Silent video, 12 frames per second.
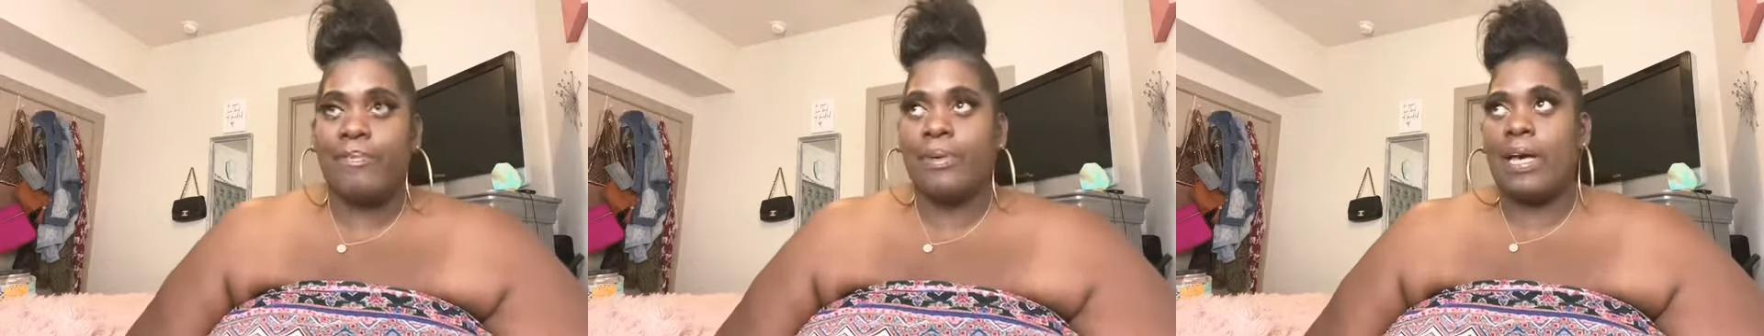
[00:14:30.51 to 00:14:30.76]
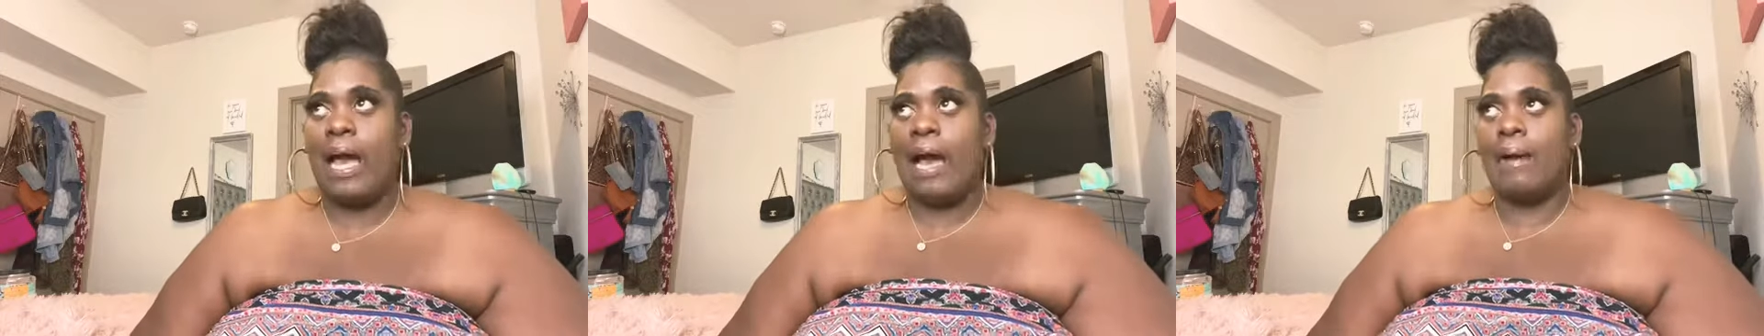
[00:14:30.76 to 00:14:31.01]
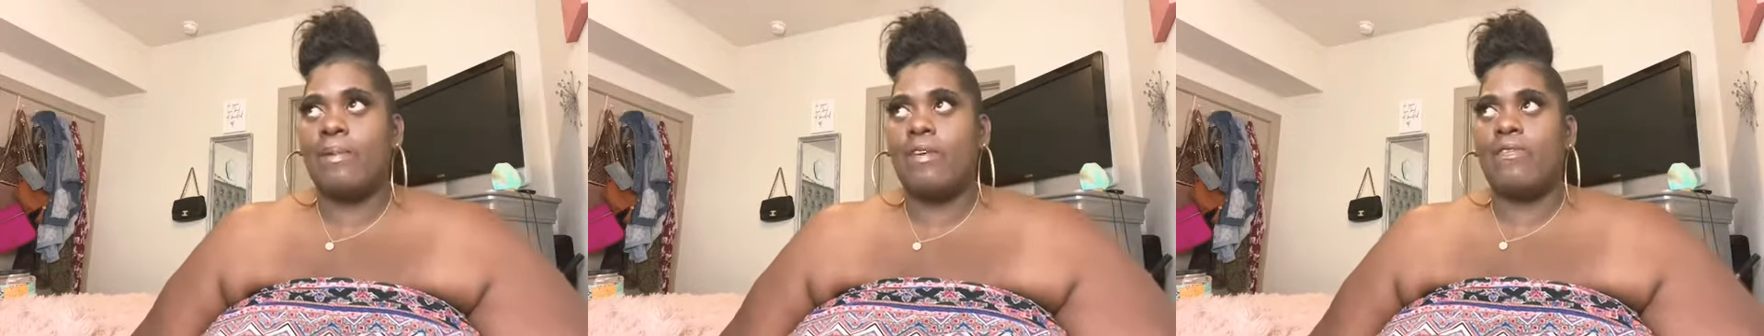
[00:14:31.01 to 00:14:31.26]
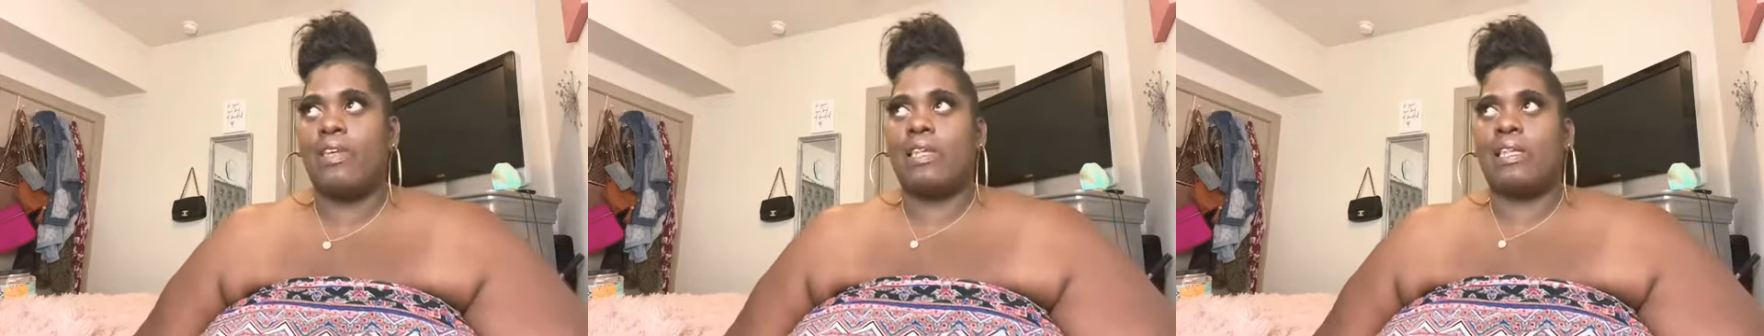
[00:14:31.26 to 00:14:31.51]
But I be
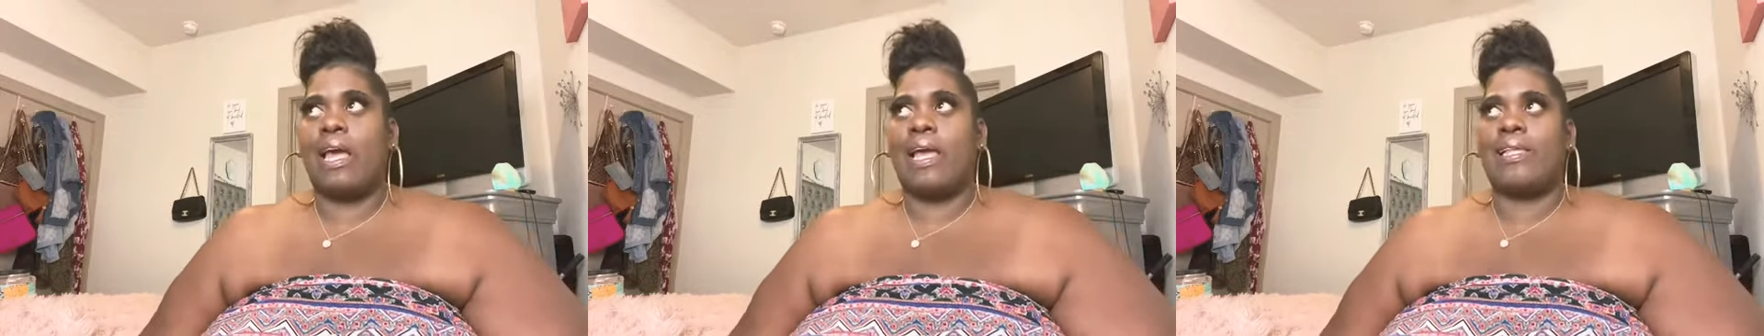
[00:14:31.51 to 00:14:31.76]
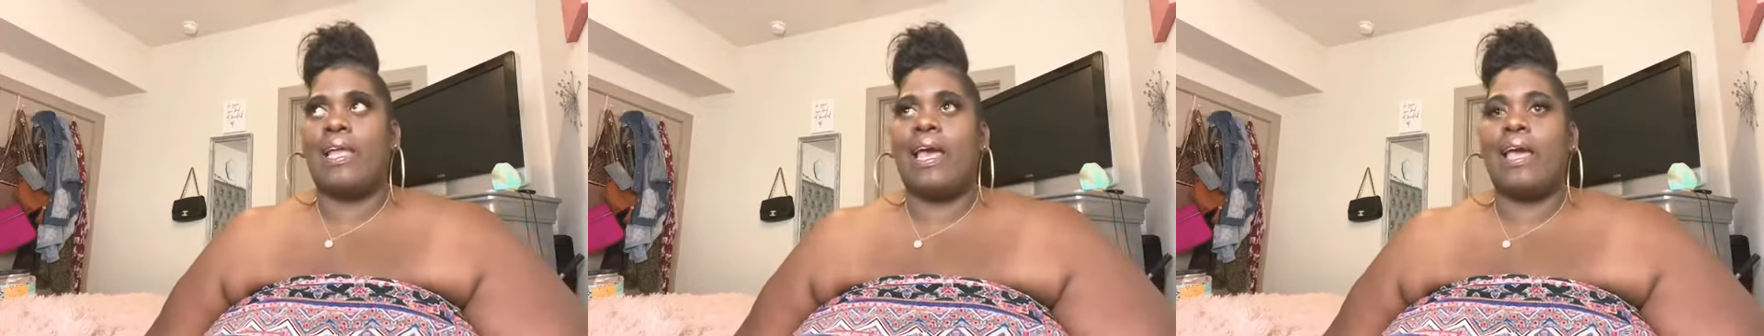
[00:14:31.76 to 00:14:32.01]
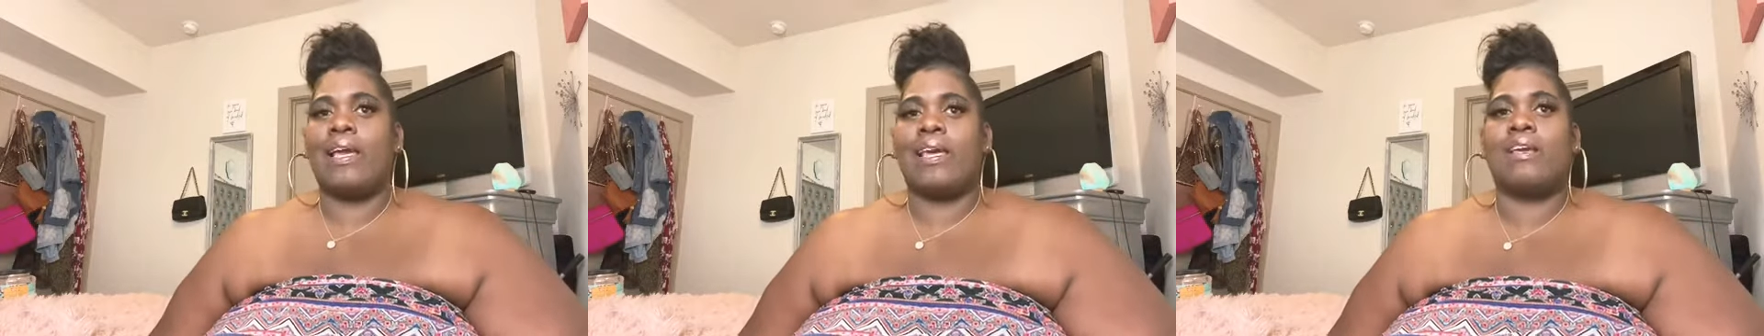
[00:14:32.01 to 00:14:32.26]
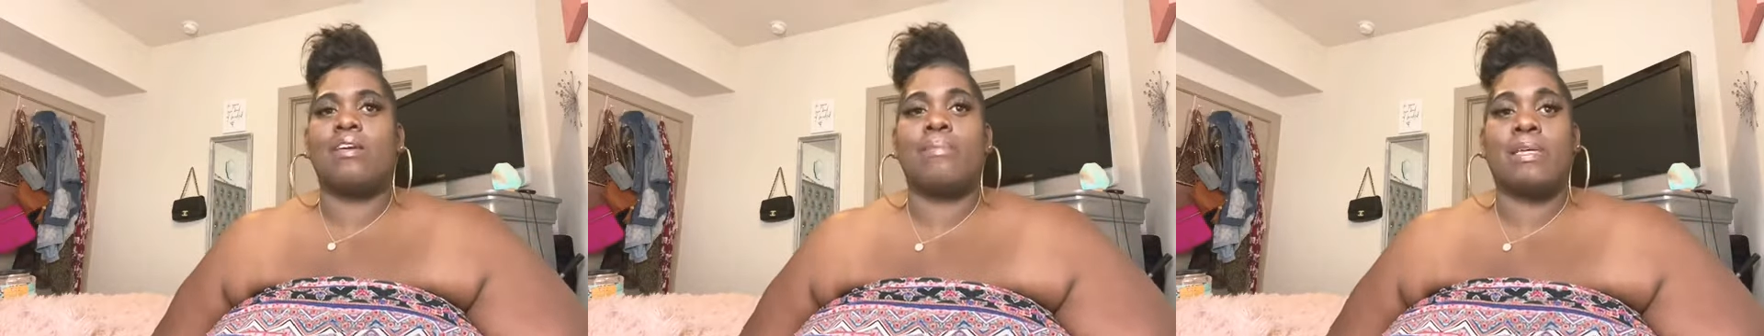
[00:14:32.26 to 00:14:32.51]
feeling like, dang,
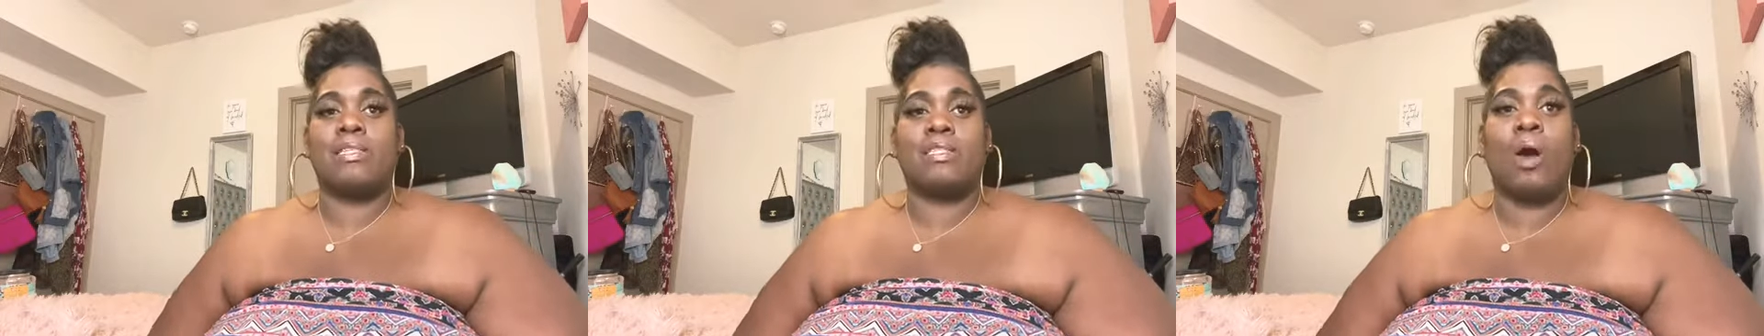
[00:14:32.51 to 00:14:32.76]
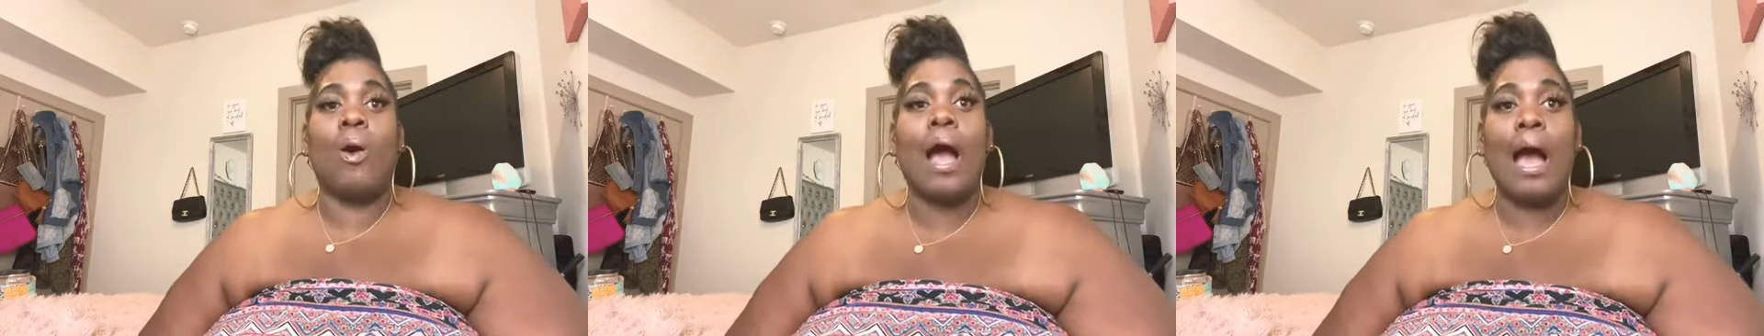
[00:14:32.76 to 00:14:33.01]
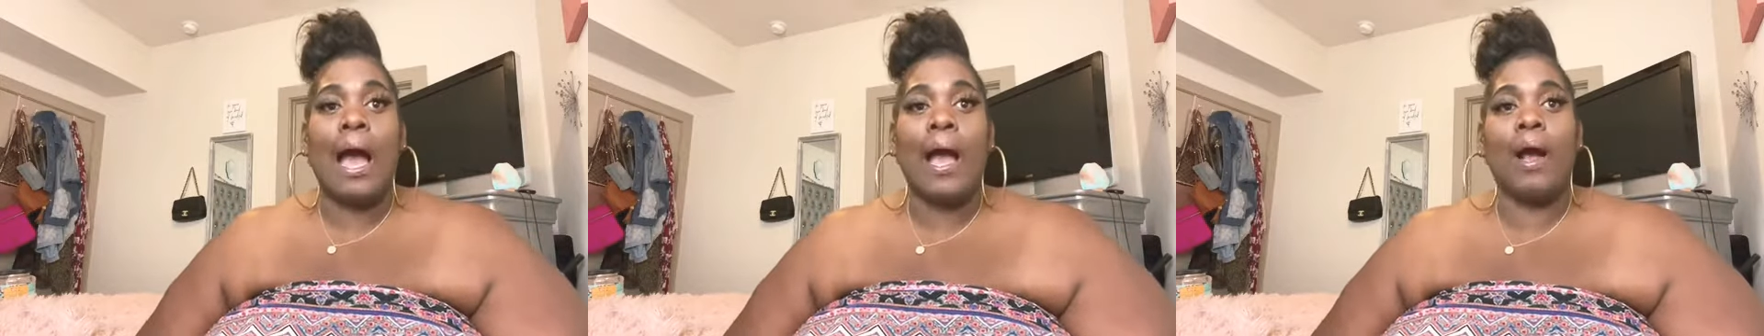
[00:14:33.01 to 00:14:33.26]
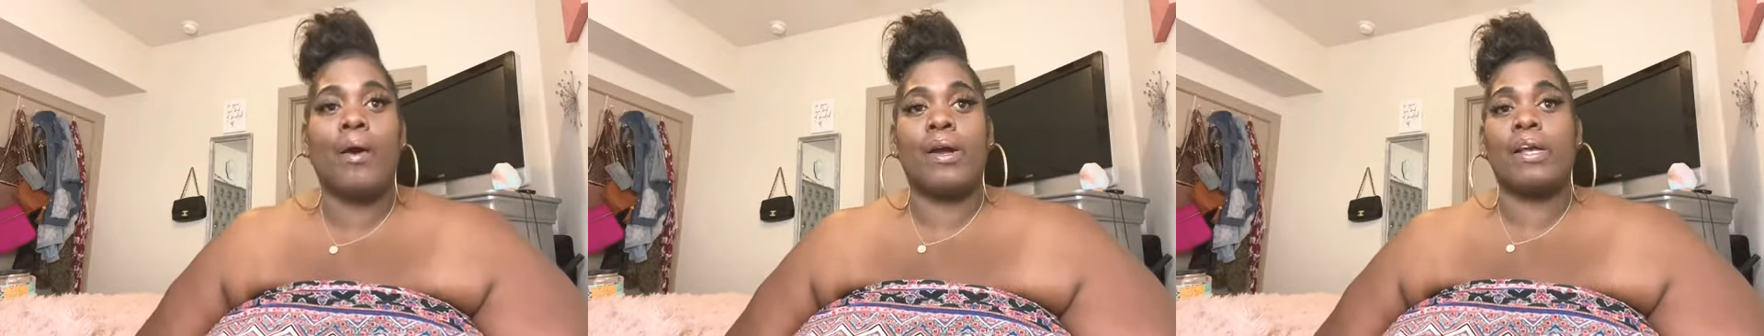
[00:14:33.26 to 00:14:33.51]
it could be so
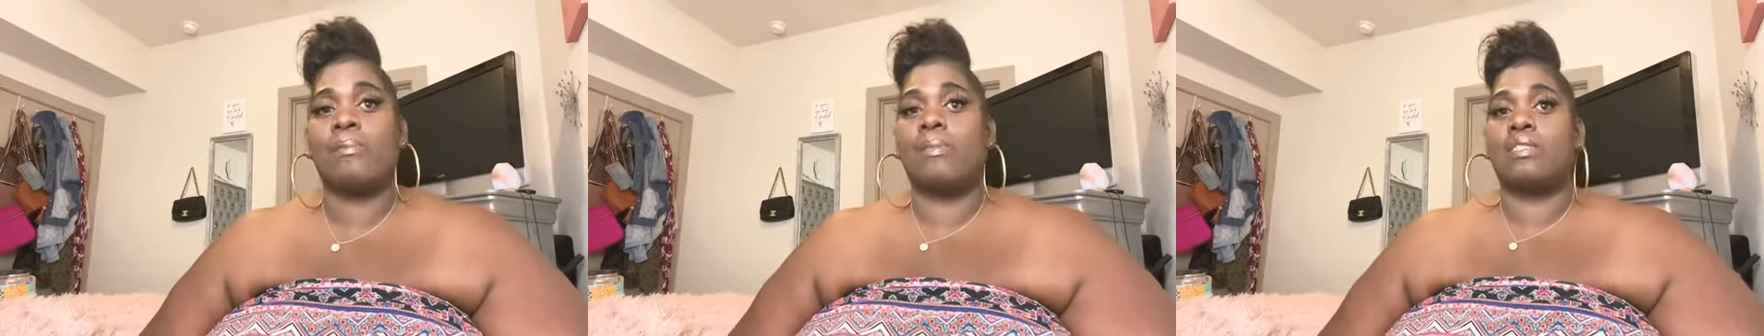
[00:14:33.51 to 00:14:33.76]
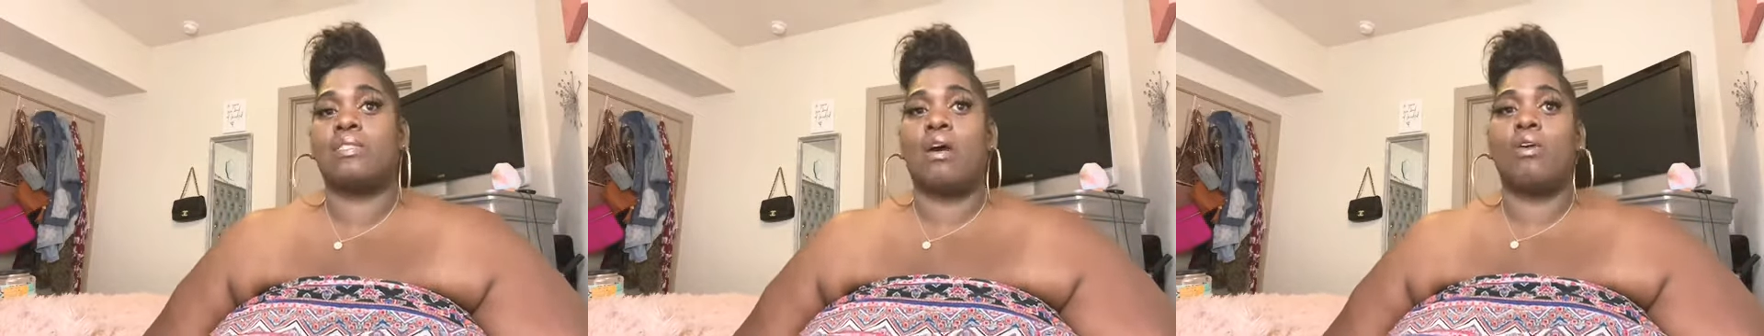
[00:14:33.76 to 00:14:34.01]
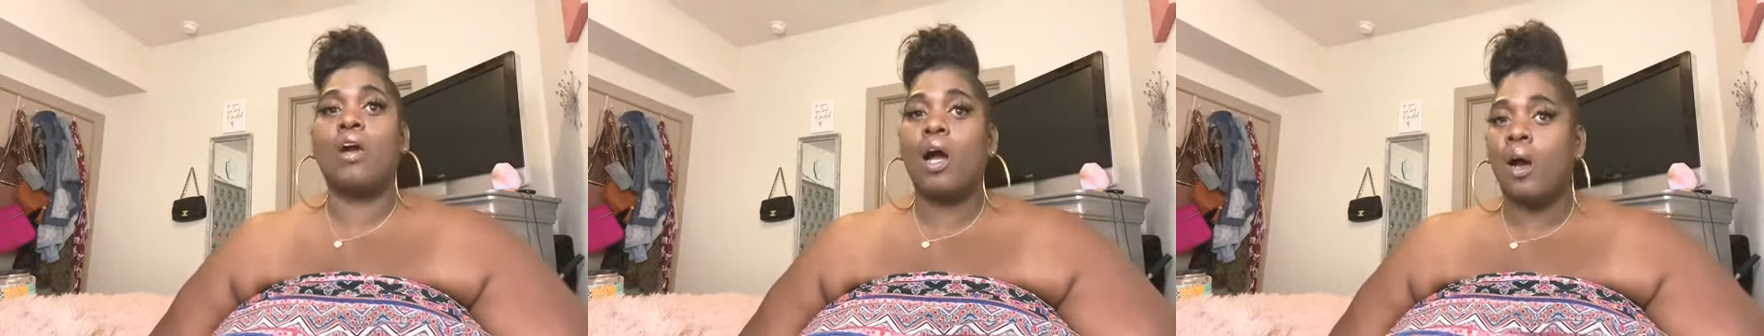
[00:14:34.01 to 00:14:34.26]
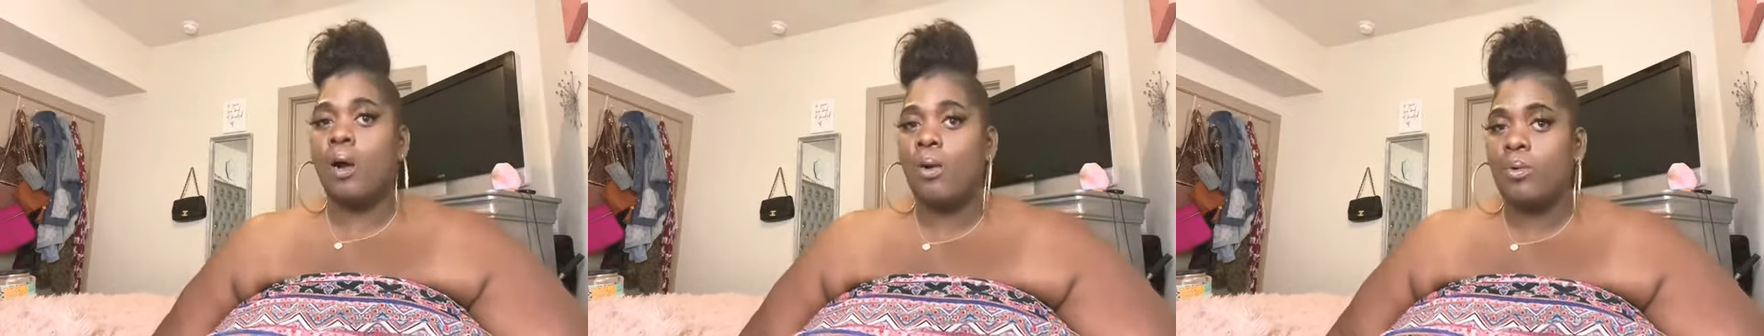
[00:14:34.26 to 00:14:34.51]
hot or it can be so
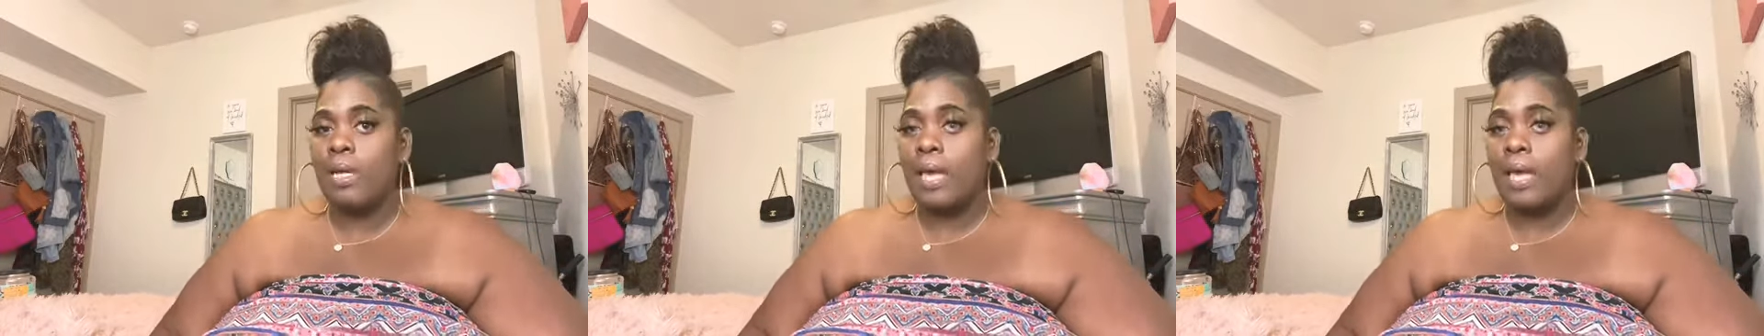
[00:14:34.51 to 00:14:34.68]
cold,